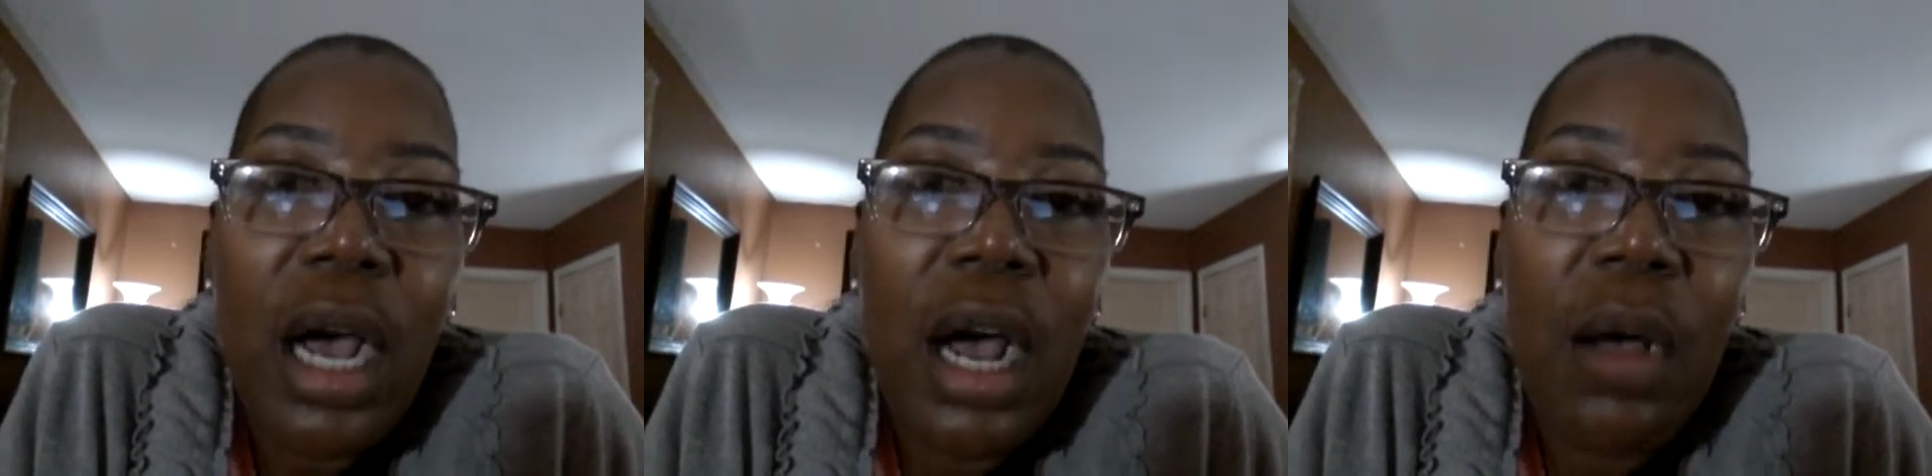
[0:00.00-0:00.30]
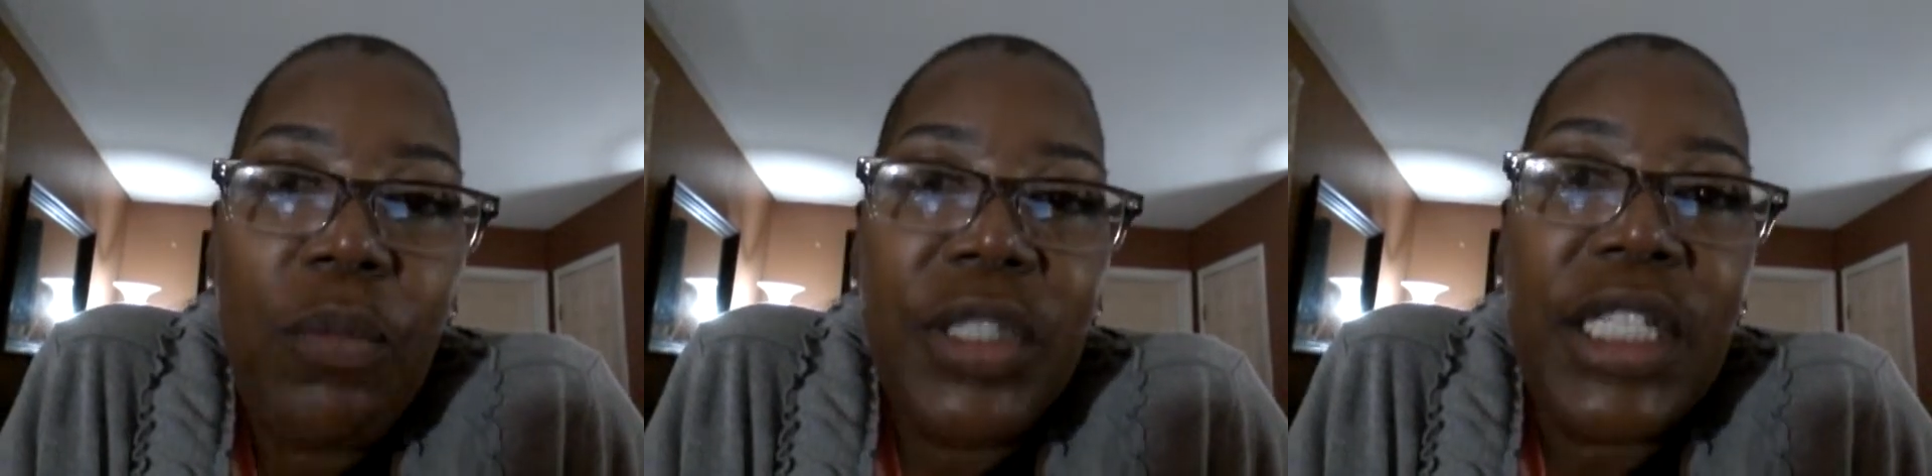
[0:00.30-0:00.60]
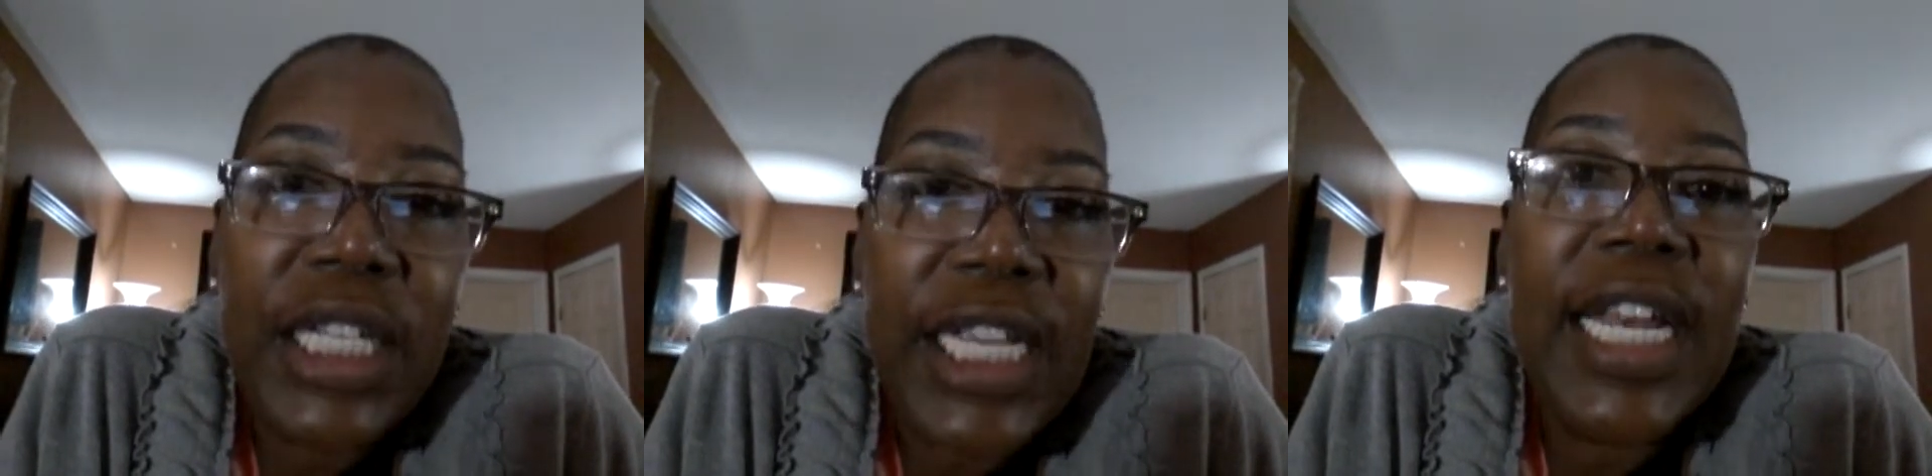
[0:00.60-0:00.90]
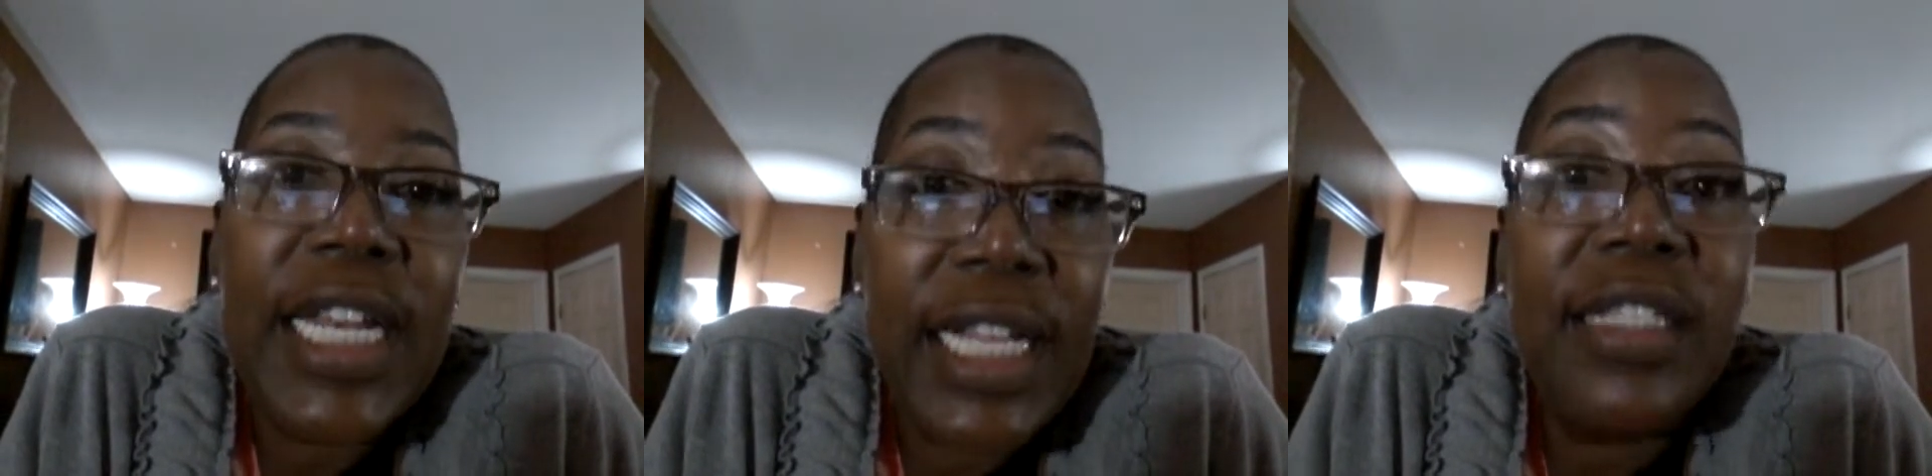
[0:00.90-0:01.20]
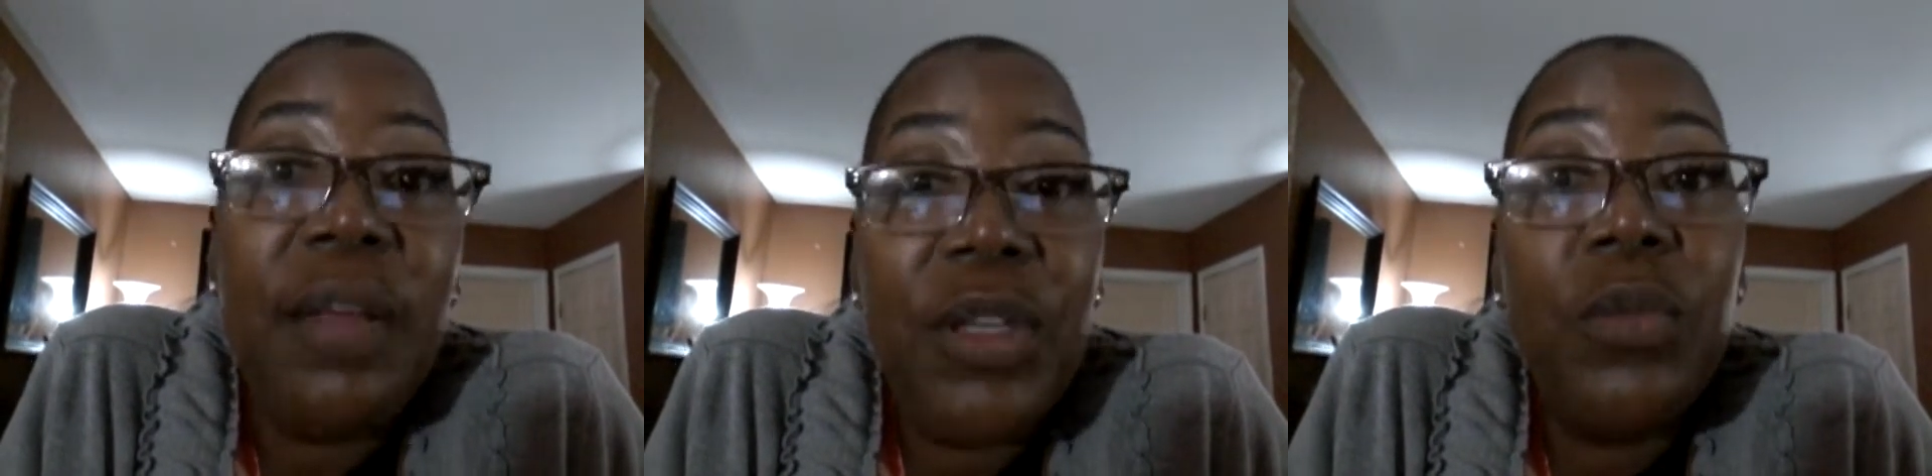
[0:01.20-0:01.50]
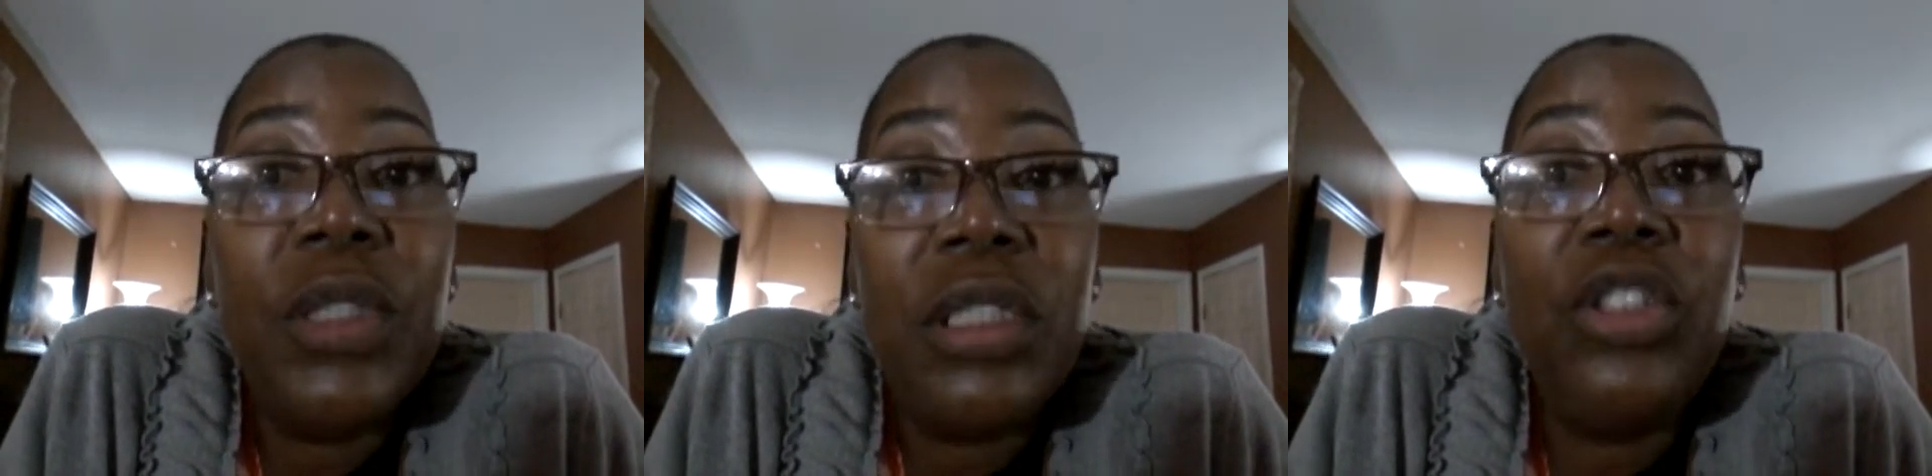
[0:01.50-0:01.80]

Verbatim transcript: um, was indicating that something was